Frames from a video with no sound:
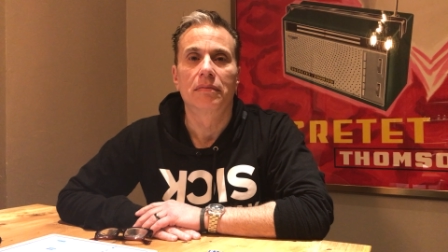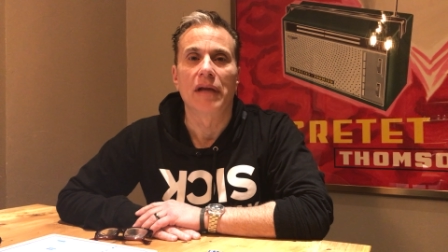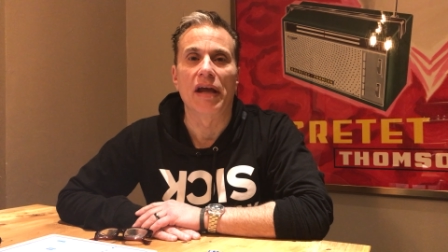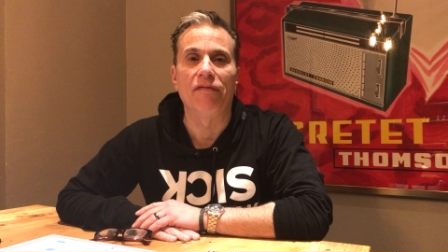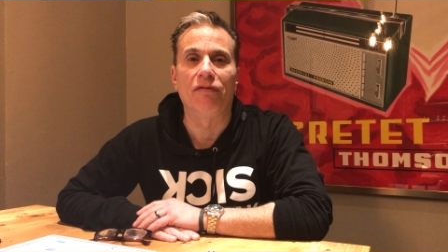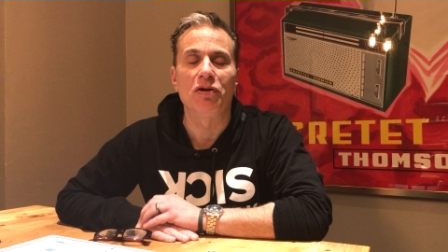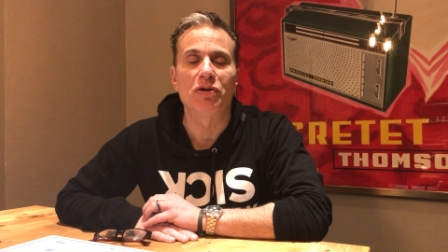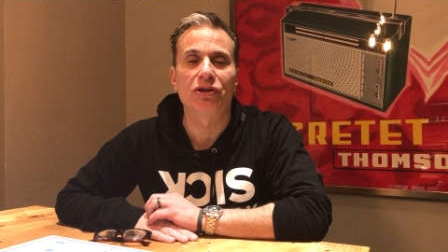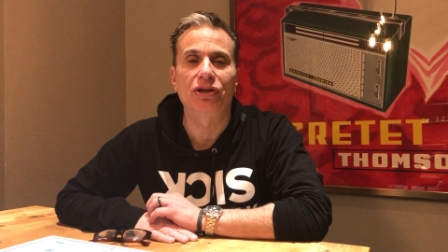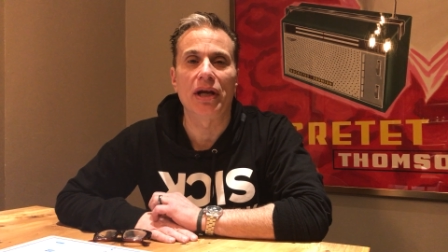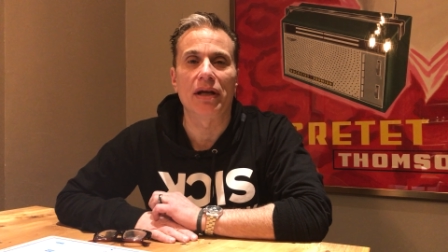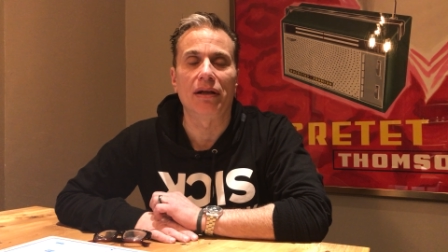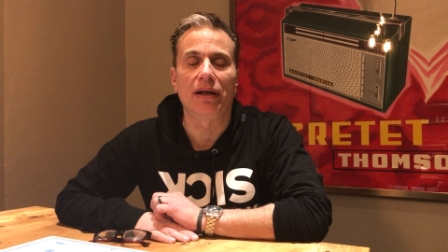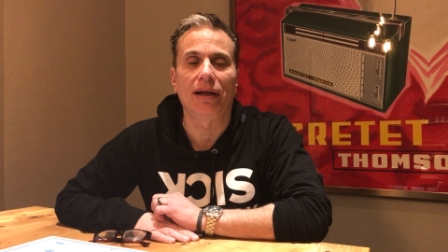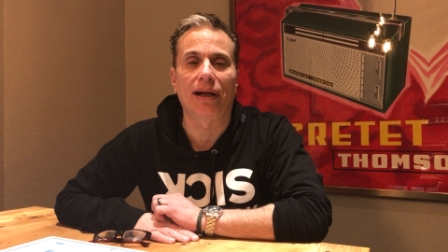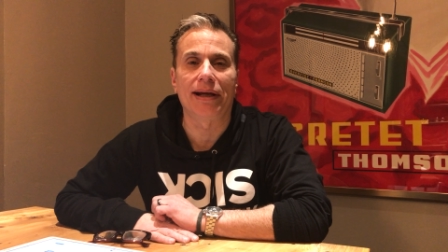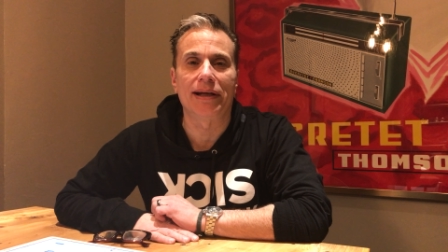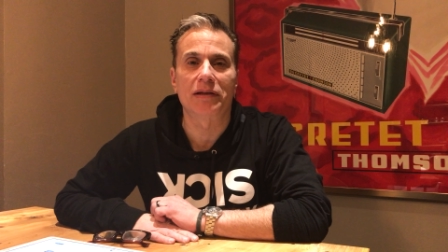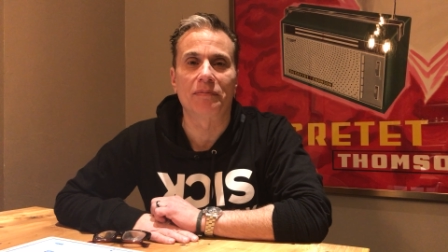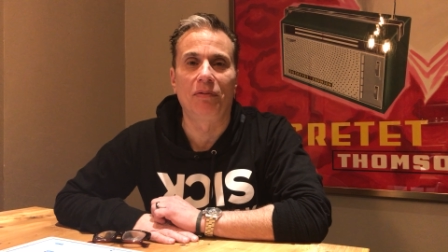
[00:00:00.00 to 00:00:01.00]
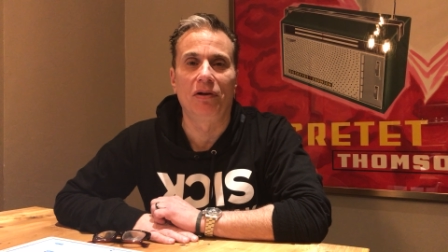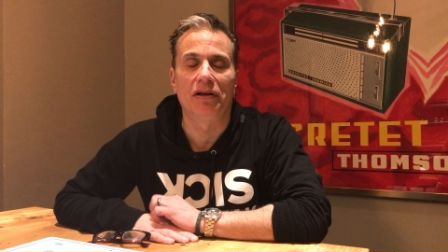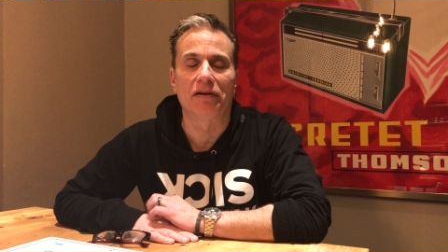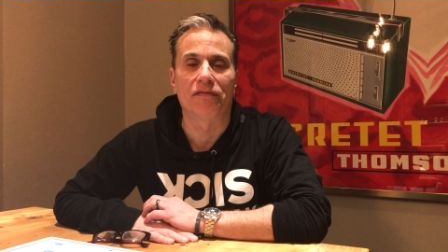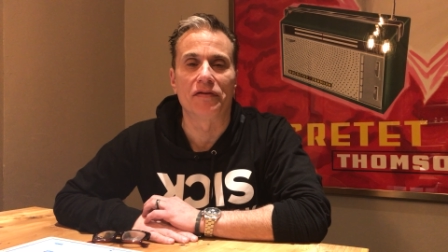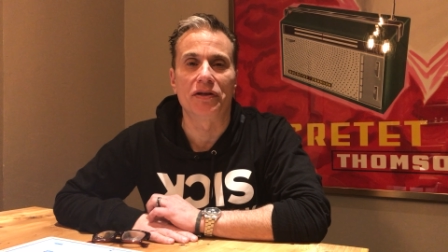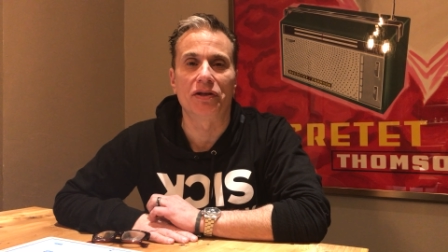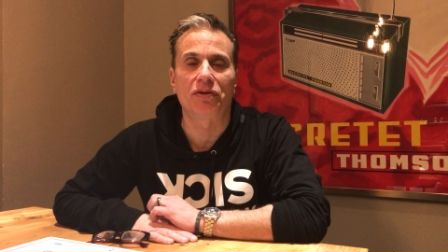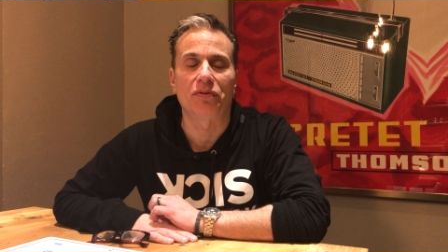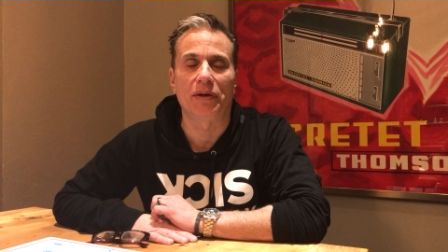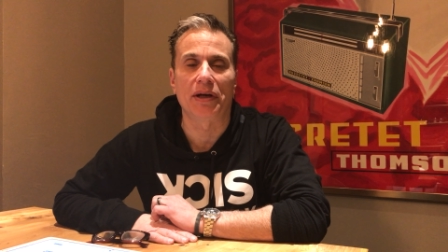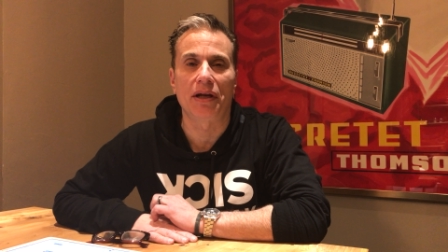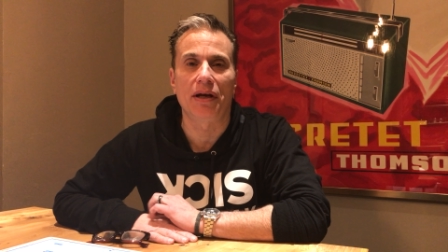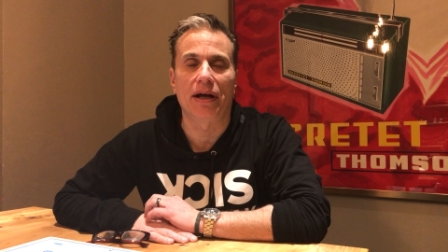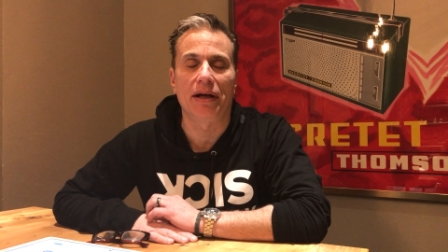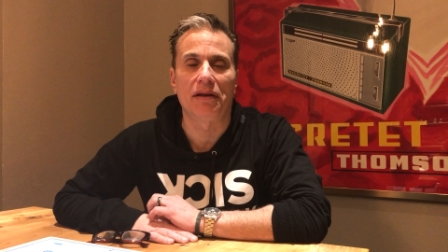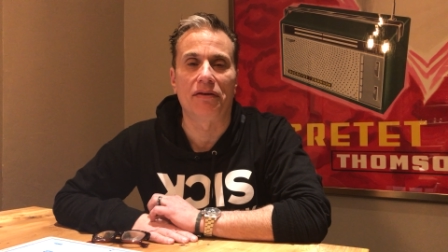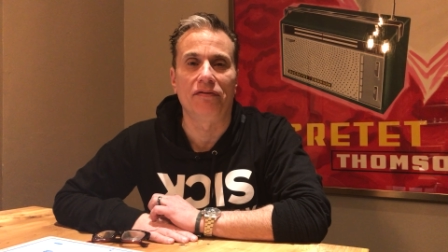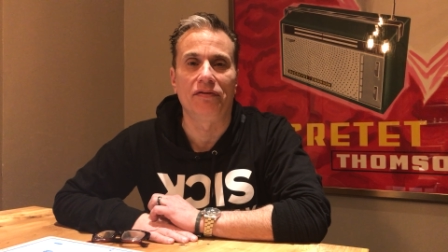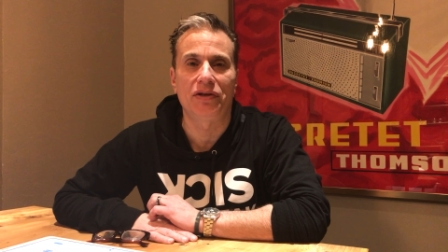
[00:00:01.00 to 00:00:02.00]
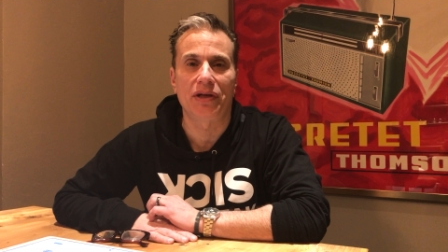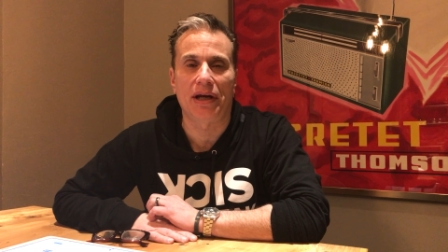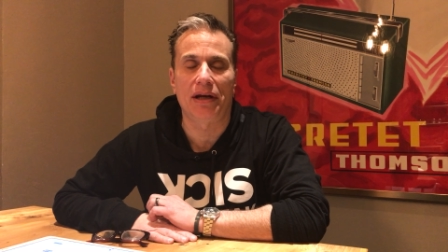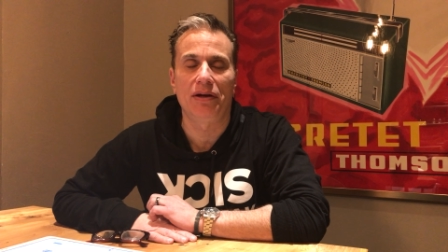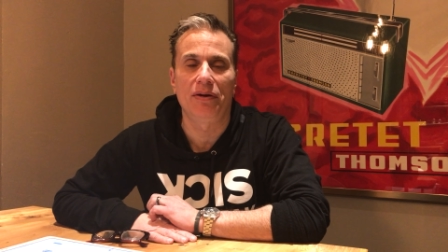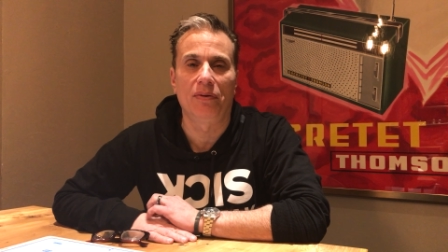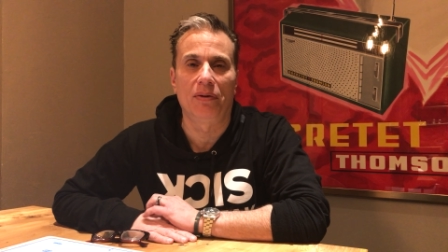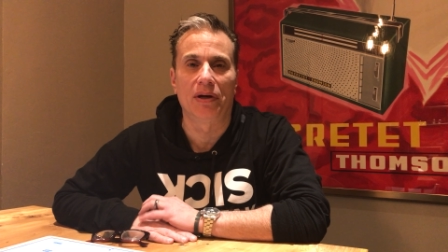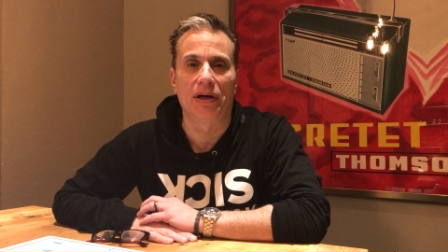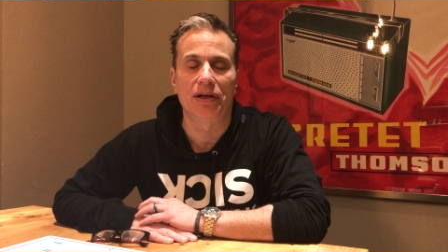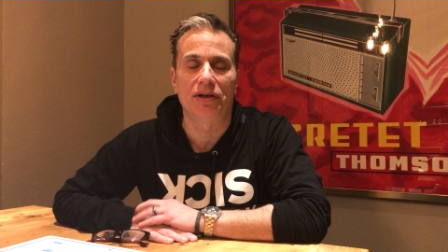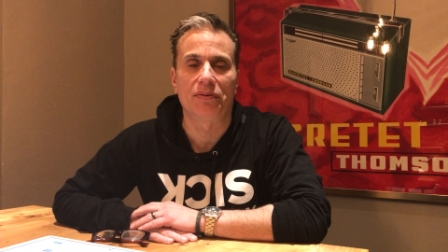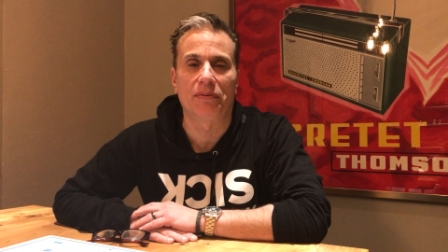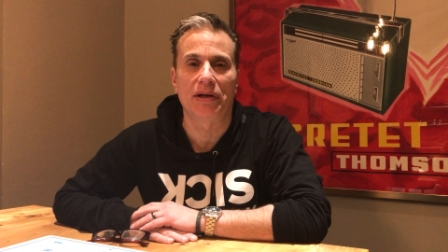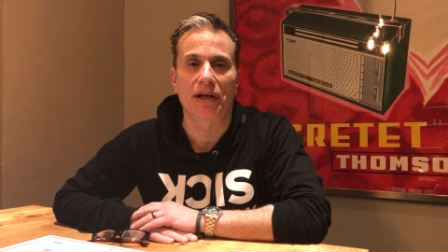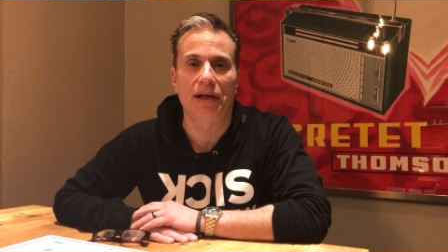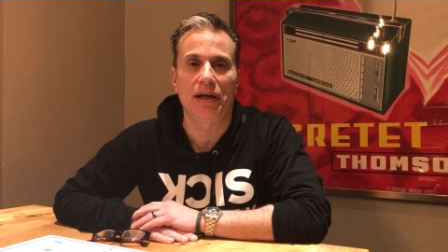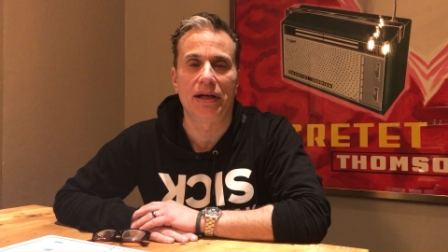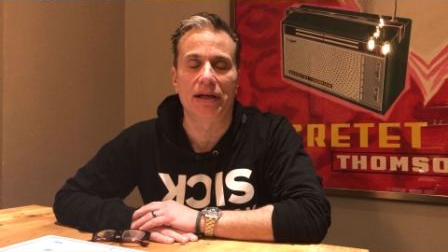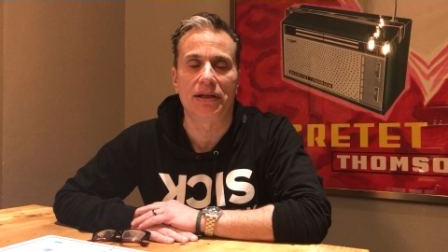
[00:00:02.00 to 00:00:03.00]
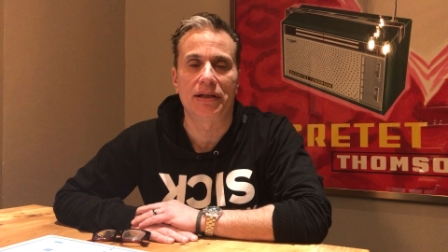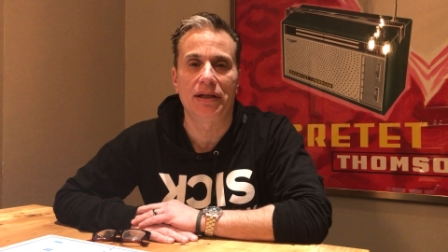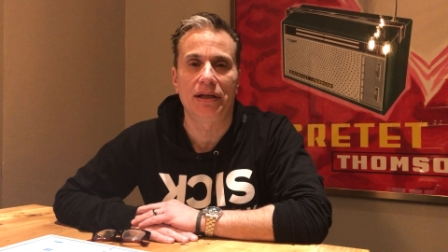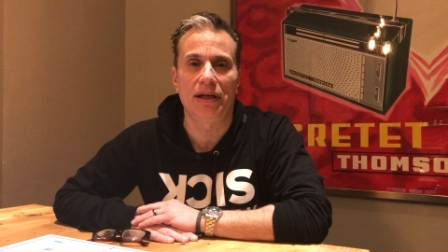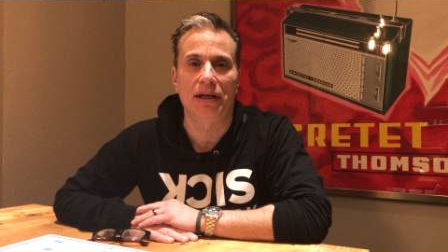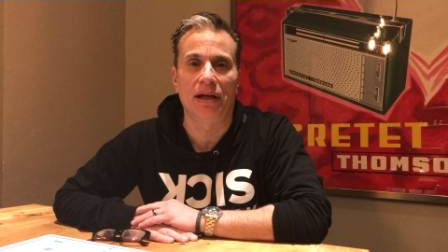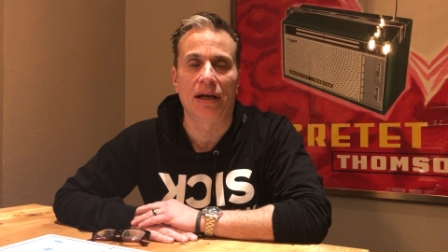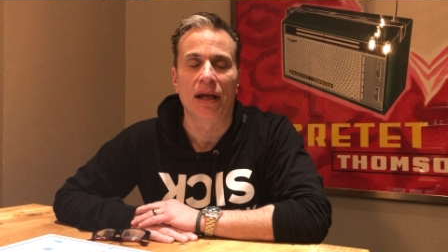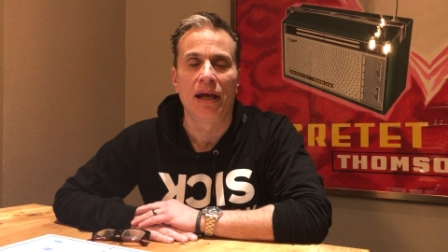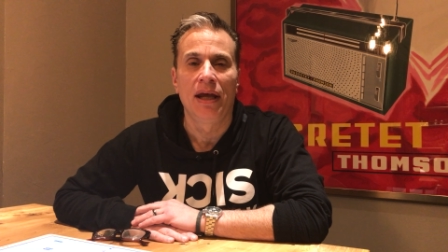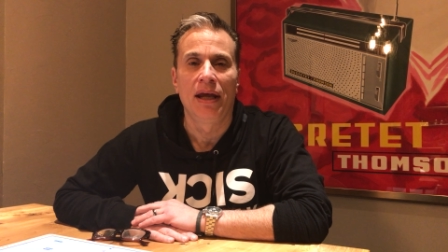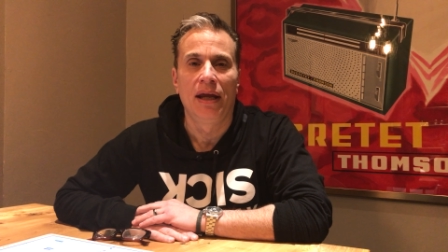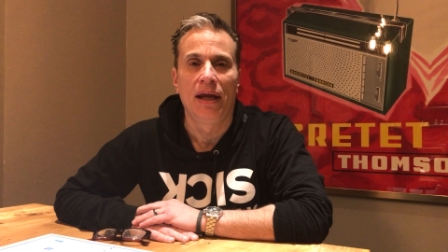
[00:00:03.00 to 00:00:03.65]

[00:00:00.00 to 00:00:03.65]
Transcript: Hey folks, Daily Lance Blog for the twenty-ninth of January twenty eighteen.